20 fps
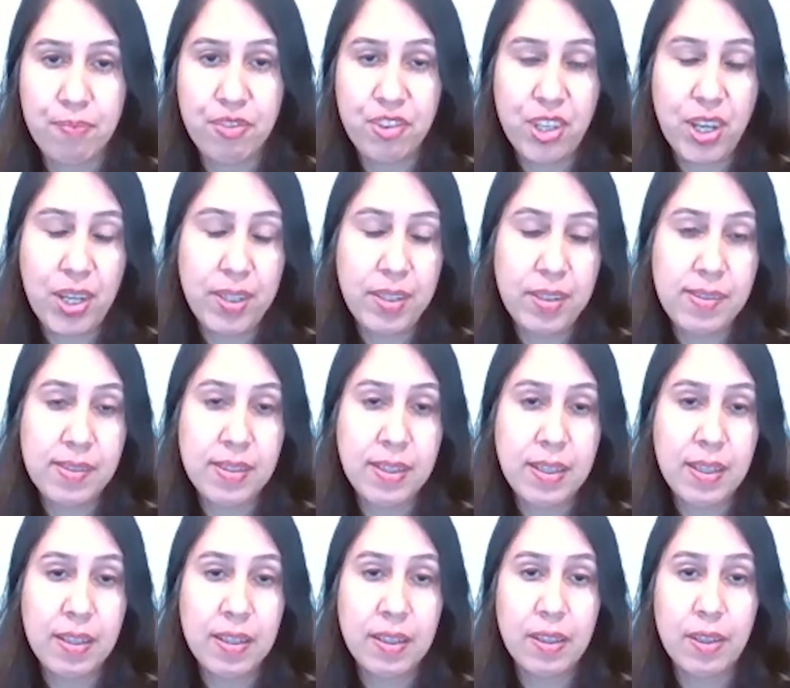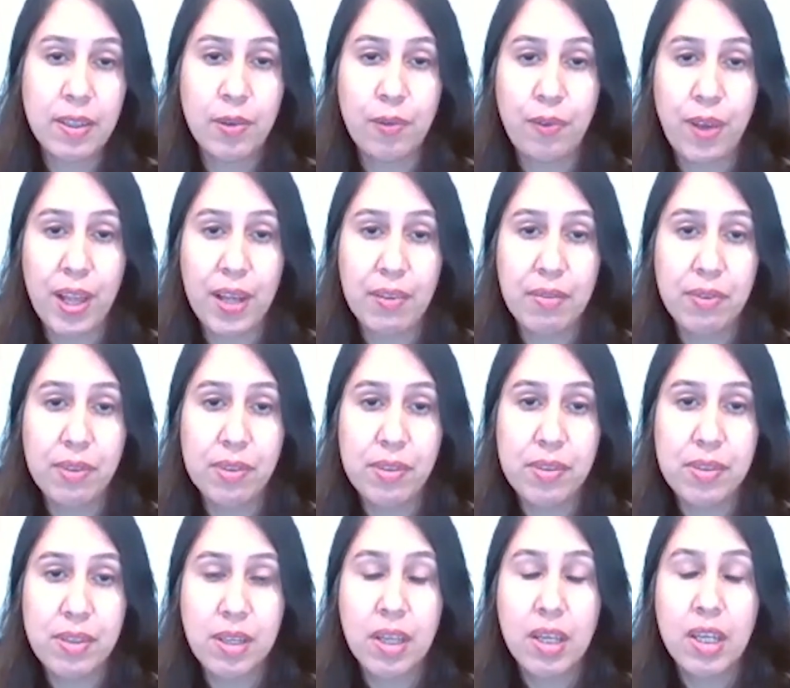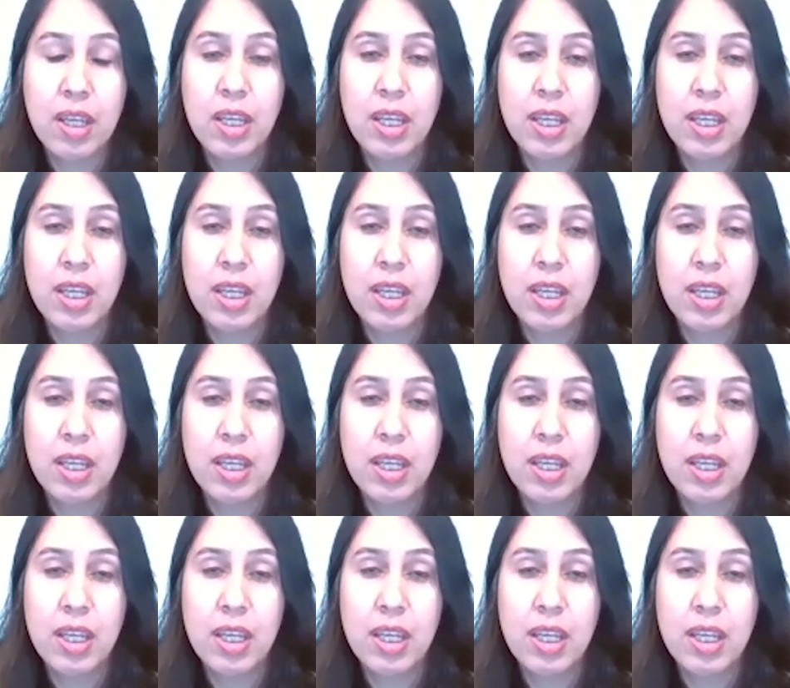checked its clinical relevance